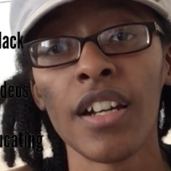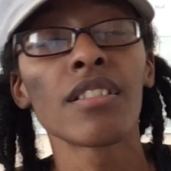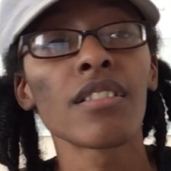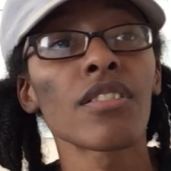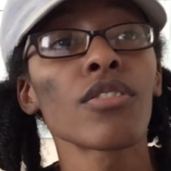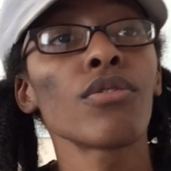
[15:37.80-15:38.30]

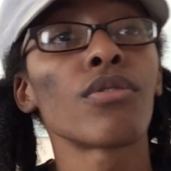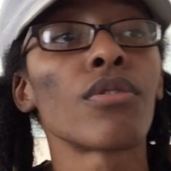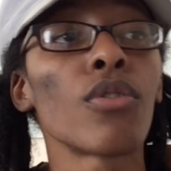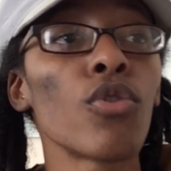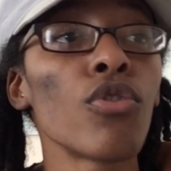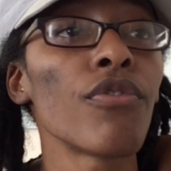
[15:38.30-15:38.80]

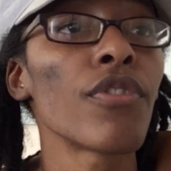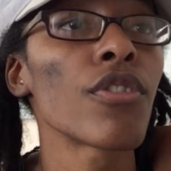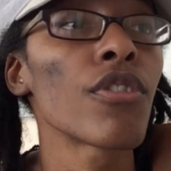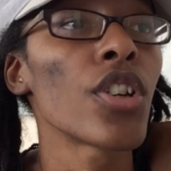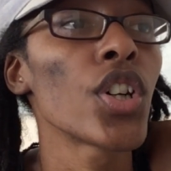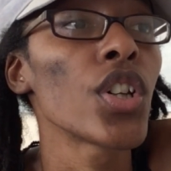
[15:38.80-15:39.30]
So
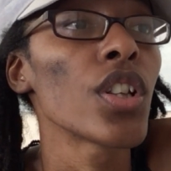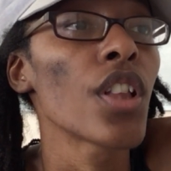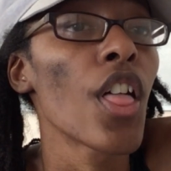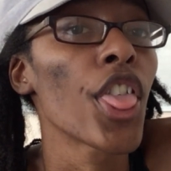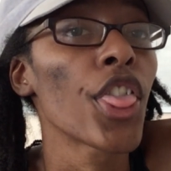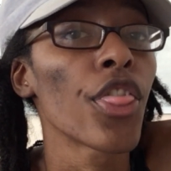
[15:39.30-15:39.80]

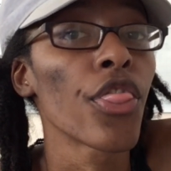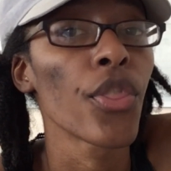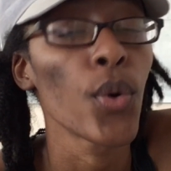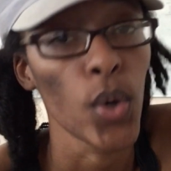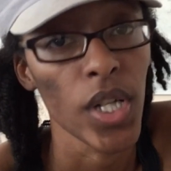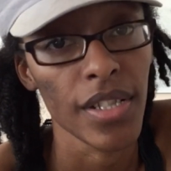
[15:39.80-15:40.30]
overall
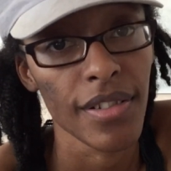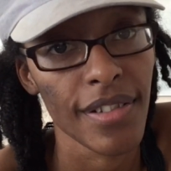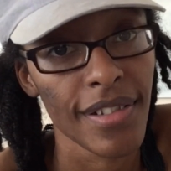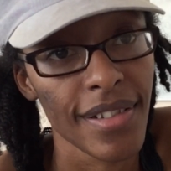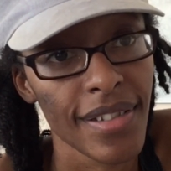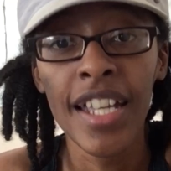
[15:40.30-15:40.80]

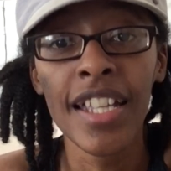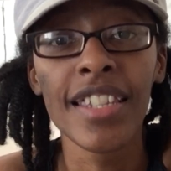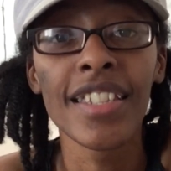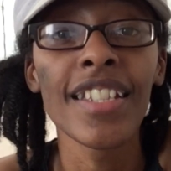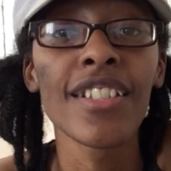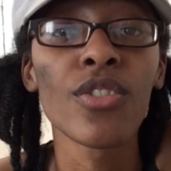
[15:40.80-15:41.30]
thoughts.
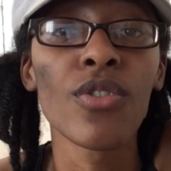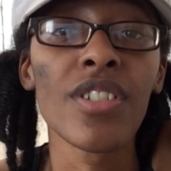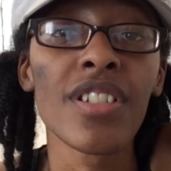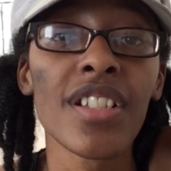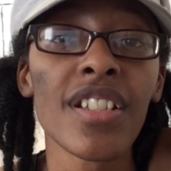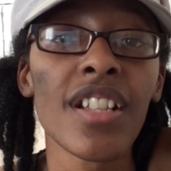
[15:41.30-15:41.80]
These
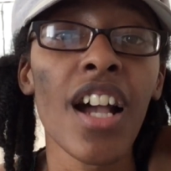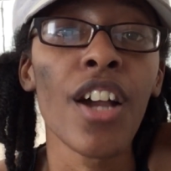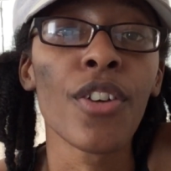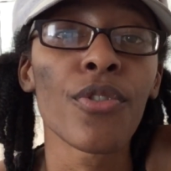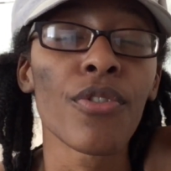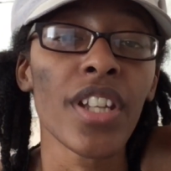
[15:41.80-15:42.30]
courses
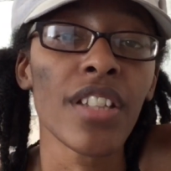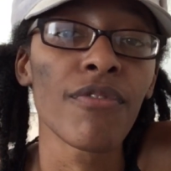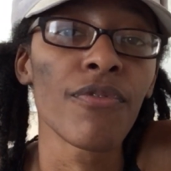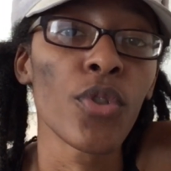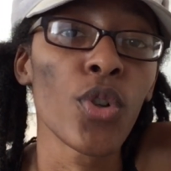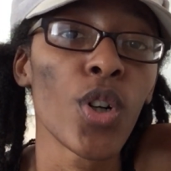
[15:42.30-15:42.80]
are great
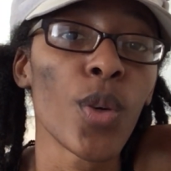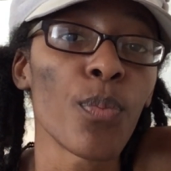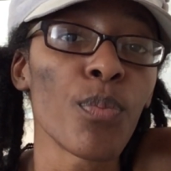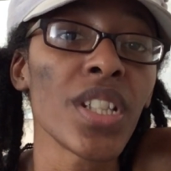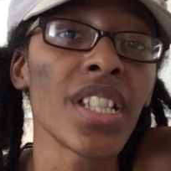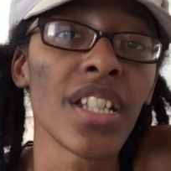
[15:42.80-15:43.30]
for
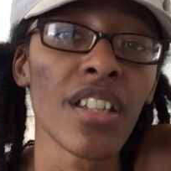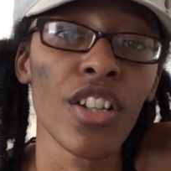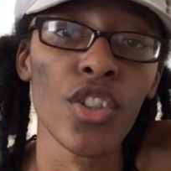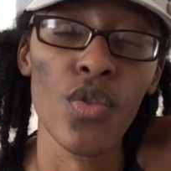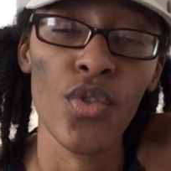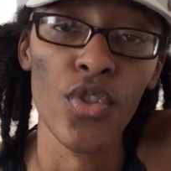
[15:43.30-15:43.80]
beginner
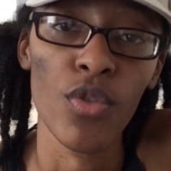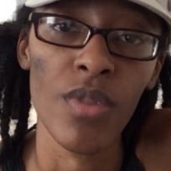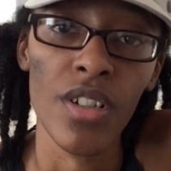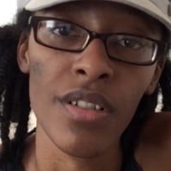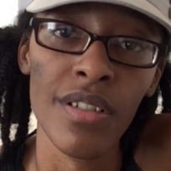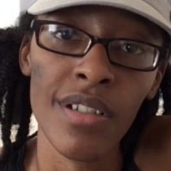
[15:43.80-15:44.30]

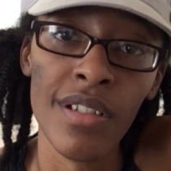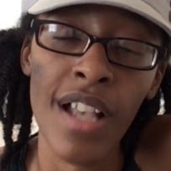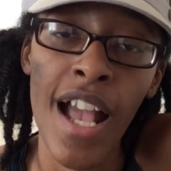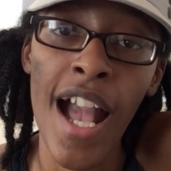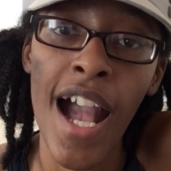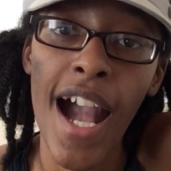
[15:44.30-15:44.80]
YouTubers
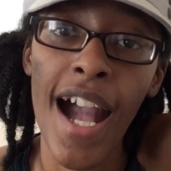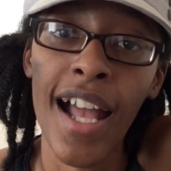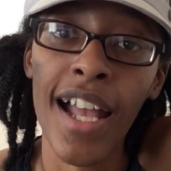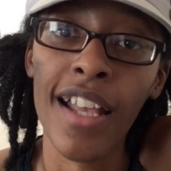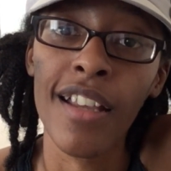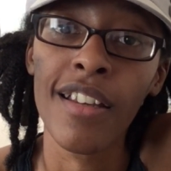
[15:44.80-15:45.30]

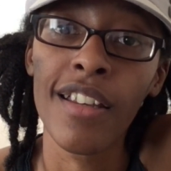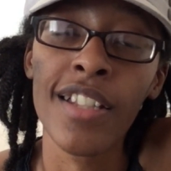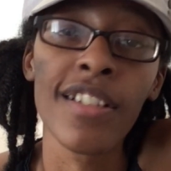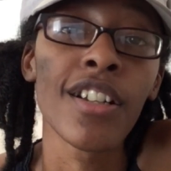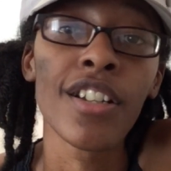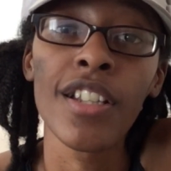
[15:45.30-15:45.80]
and
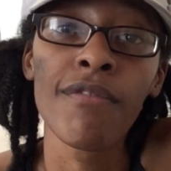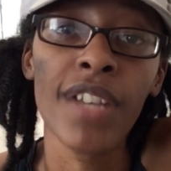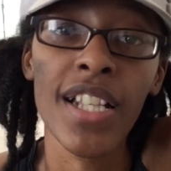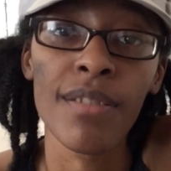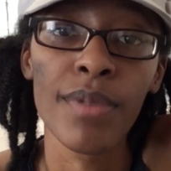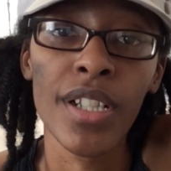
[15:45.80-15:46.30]
it's a good
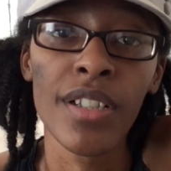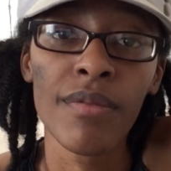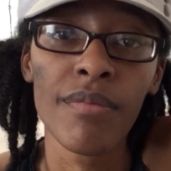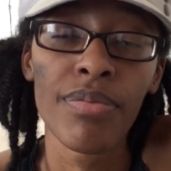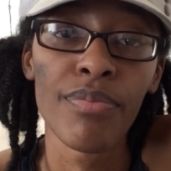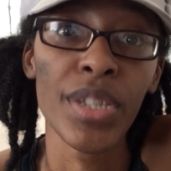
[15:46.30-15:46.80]

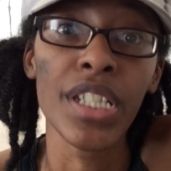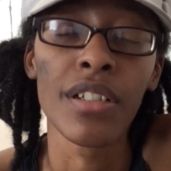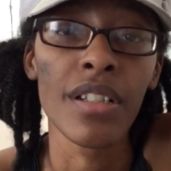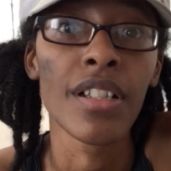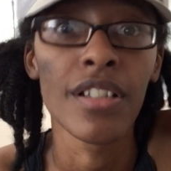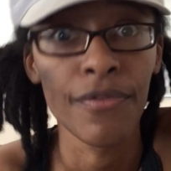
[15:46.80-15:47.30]
investment
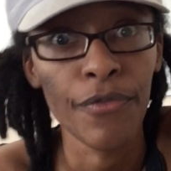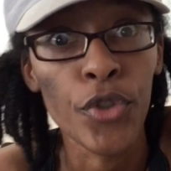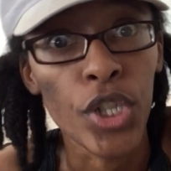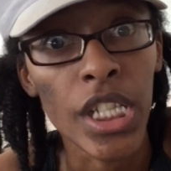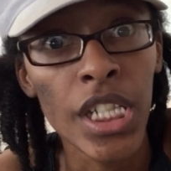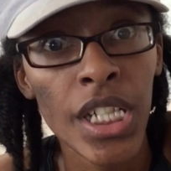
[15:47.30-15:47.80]
because it's
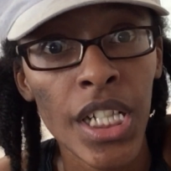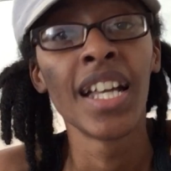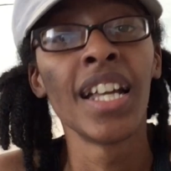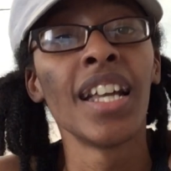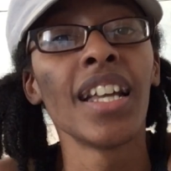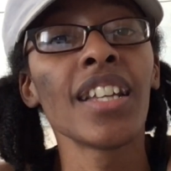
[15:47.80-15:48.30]
free.
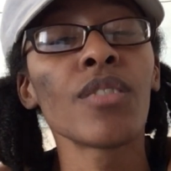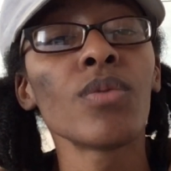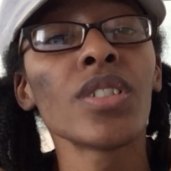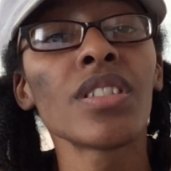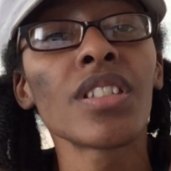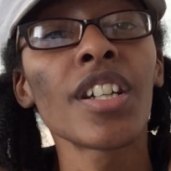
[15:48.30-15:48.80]
It
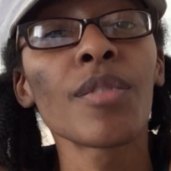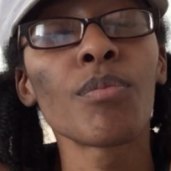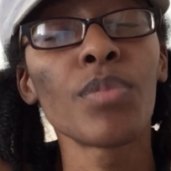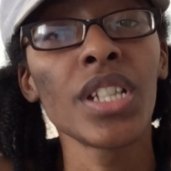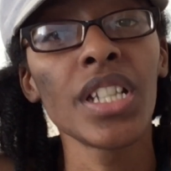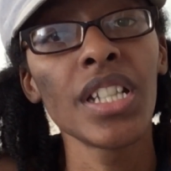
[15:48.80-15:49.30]
will not
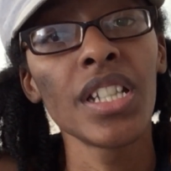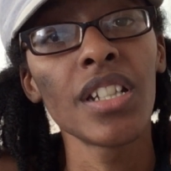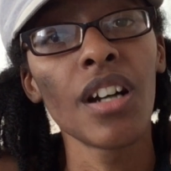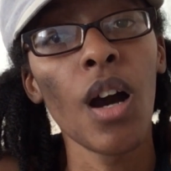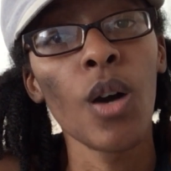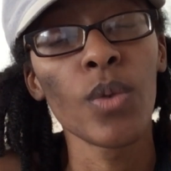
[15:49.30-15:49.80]
be
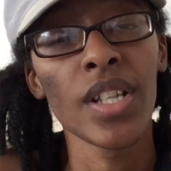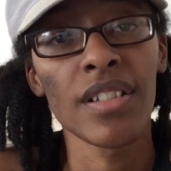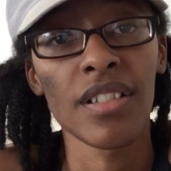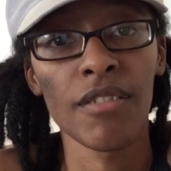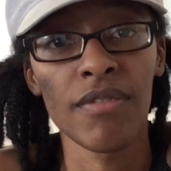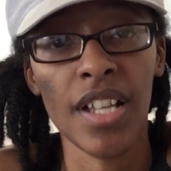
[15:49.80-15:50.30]
a
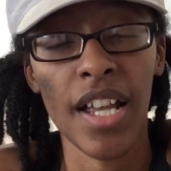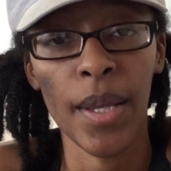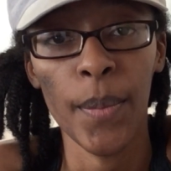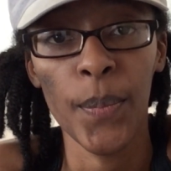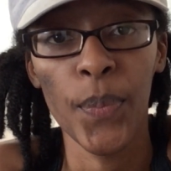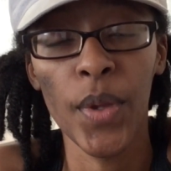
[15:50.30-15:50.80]
waste of
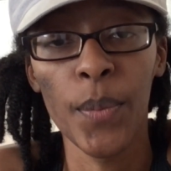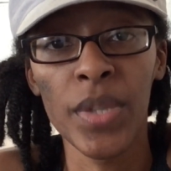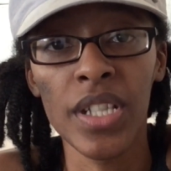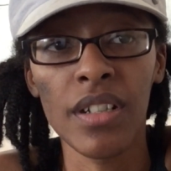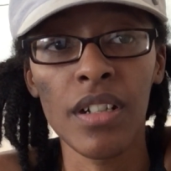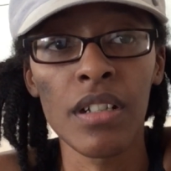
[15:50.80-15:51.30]
time
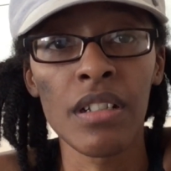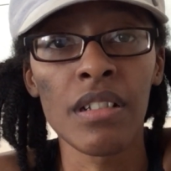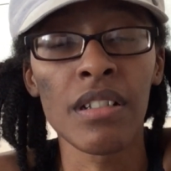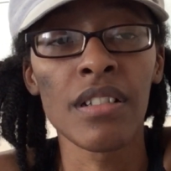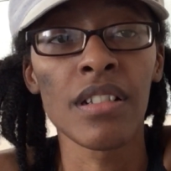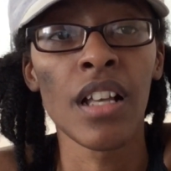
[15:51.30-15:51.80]

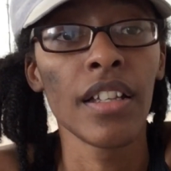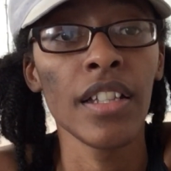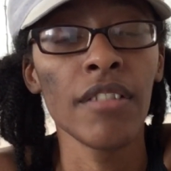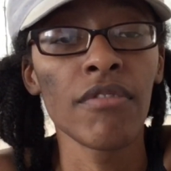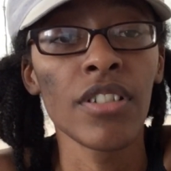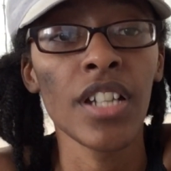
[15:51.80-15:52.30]
because
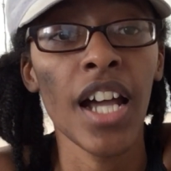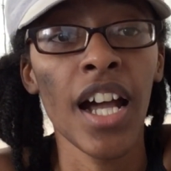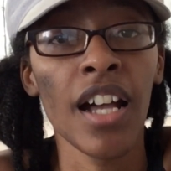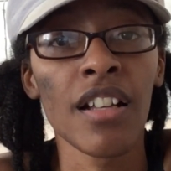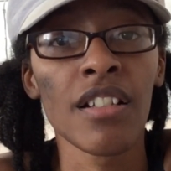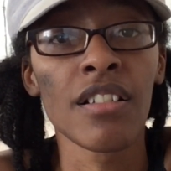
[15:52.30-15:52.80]
even
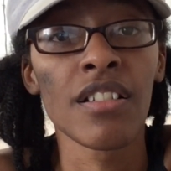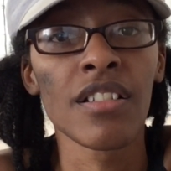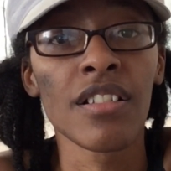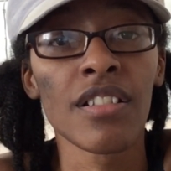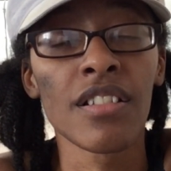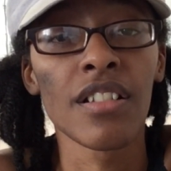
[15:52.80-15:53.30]

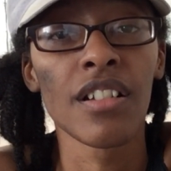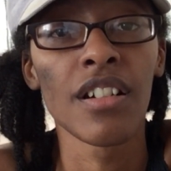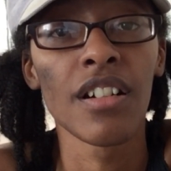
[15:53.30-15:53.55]
as